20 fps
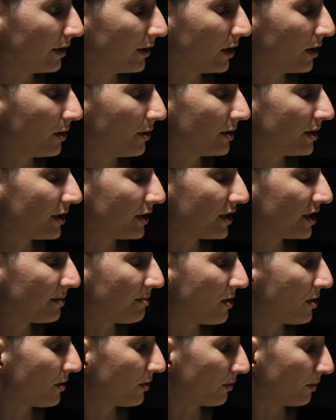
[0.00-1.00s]
those
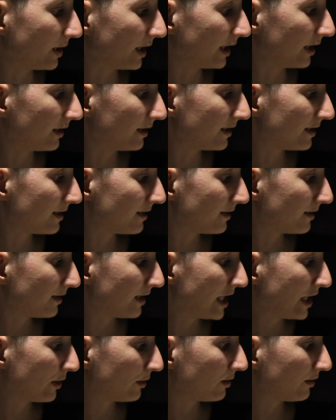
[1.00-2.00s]
smoke rings,
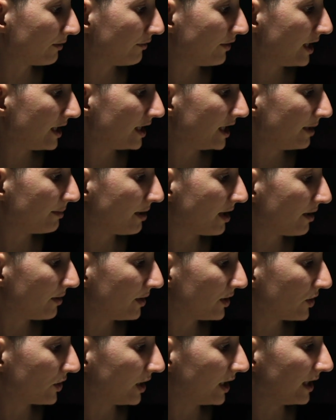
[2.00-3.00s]
graffiti
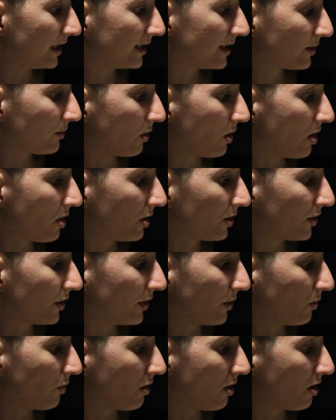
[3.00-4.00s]
poetry scrawled on the
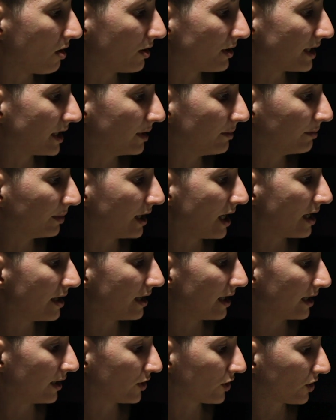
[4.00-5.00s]
walls in blood
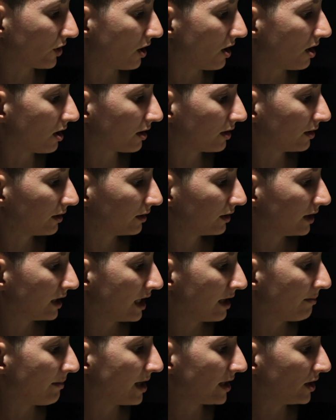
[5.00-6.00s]
and chalk,
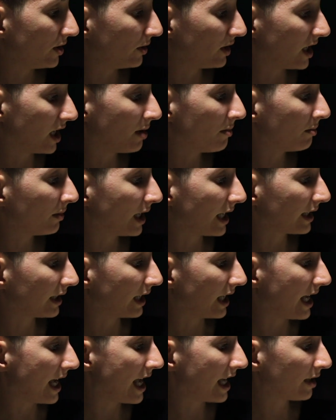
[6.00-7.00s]
make you come like the
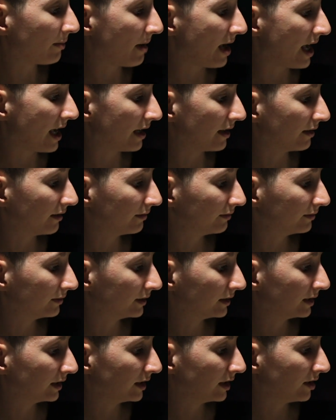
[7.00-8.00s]
hangman.
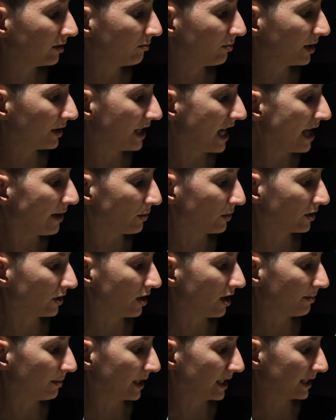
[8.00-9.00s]
But that would
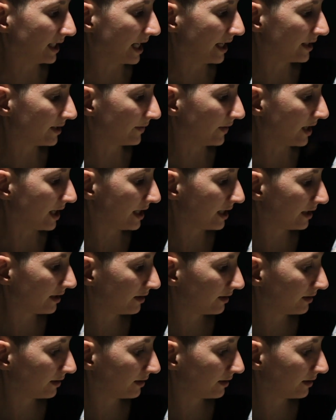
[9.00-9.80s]
not be satisfying.